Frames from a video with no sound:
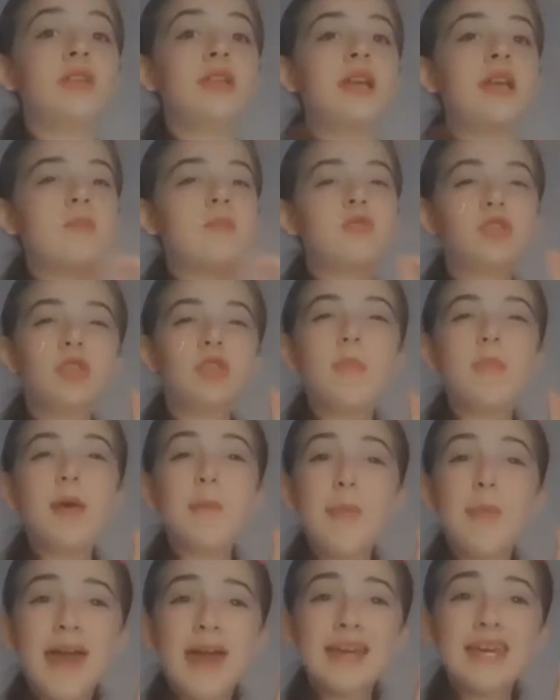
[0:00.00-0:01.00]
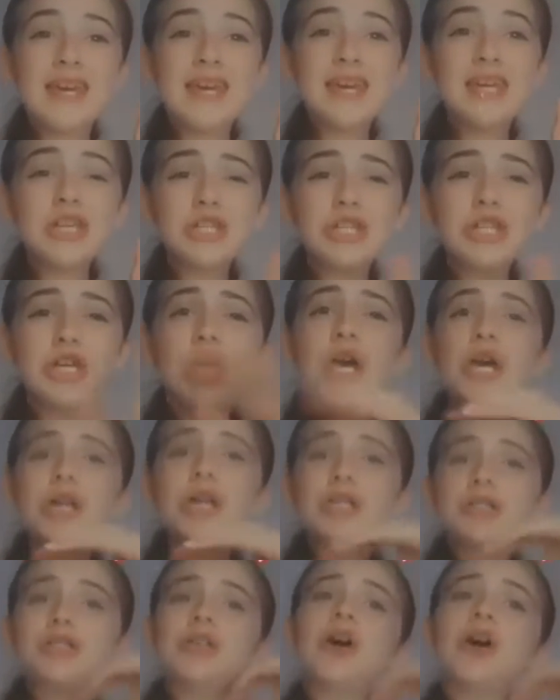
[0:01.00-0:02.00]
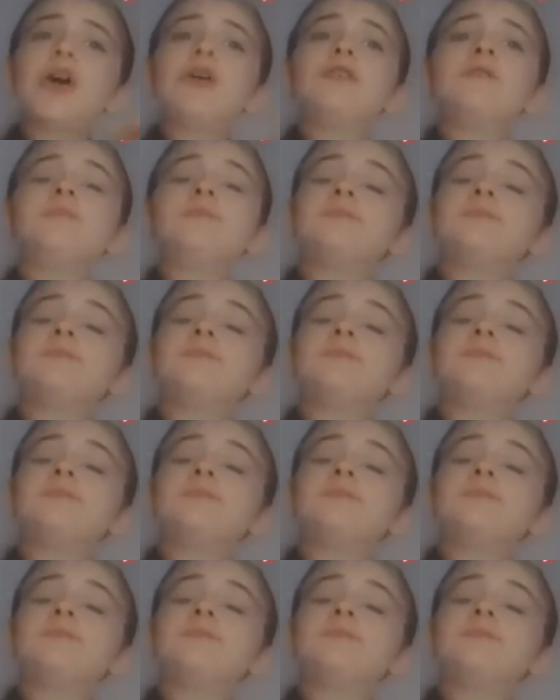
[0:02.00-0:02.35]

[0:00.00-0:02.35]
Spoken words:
I'm just a bit peckish. So,